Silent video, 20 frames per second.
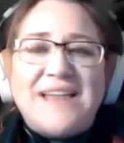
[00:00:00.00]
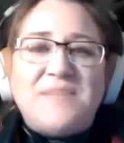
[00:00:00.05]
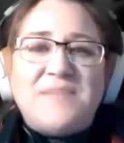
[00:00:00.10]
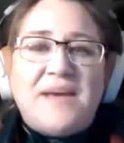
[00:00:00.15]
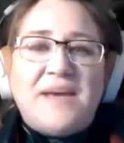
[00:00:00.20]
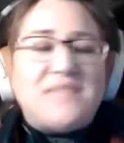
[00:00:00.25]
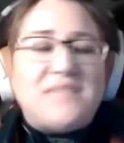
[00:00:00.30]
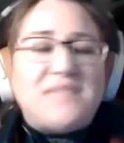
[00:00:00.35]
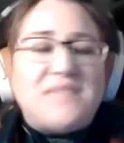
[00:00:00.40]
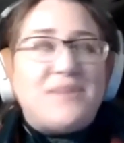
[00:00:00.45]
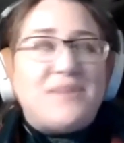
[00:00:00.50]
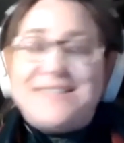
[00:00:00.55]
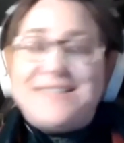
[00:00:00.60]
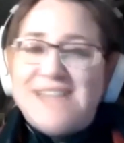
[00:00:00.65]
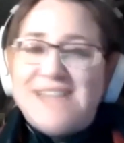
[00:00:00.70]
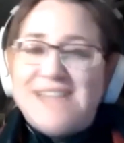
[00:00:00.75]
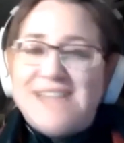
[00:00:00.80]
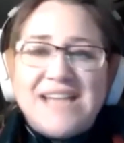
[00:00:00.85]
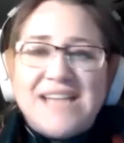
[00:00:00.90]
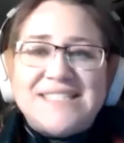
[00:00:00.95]
to be as
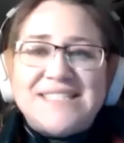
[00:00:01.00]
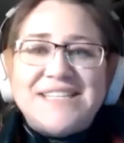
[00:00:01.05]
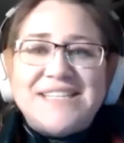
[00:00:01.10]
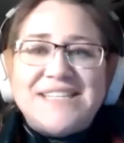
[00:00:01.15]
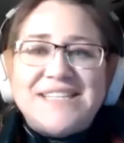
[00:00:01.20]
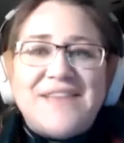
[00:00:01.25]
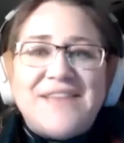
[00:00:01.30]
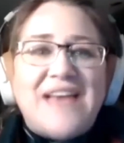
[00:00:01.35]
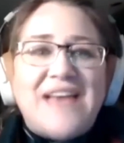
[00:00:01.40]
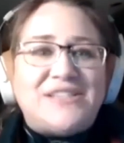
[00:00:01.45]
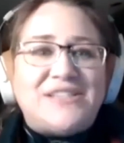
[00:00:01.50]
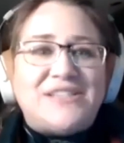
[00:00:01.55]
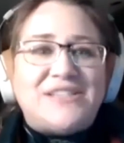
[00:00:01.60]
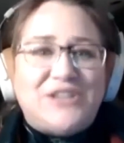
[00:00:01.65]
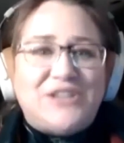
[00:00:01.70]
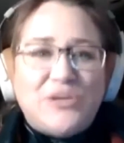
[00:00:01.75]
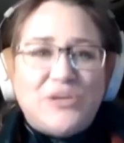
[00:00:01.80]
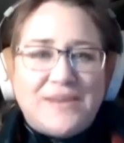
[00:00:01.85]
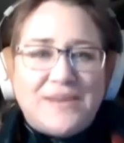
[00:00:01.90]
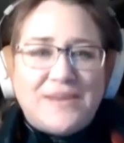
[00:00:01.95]
productive as
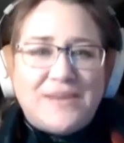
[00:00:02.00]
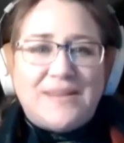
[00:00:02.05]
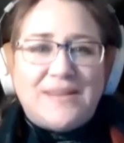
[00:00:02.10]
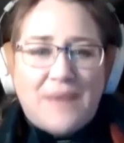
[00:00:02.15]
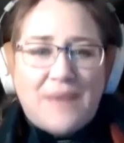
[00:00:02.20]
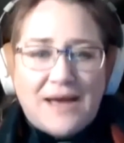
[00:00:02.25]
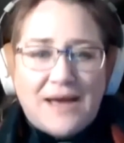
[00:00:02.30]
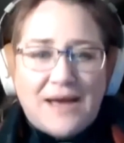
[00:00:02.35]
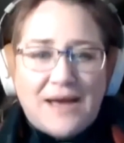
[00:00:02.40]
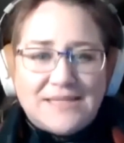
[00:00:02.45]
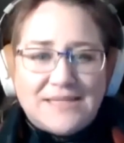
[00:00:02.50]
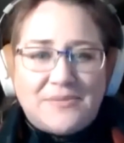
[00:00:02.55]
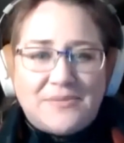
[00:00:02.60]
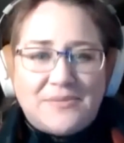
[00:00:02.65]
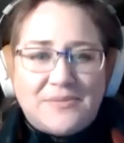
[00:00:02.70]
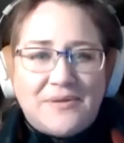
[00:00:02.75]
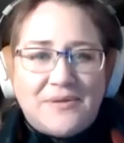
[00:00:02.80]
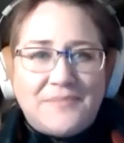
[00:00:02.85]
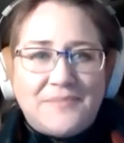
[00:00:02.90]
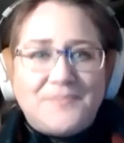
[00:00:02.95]
humanly
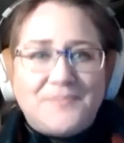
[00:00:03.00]
possible?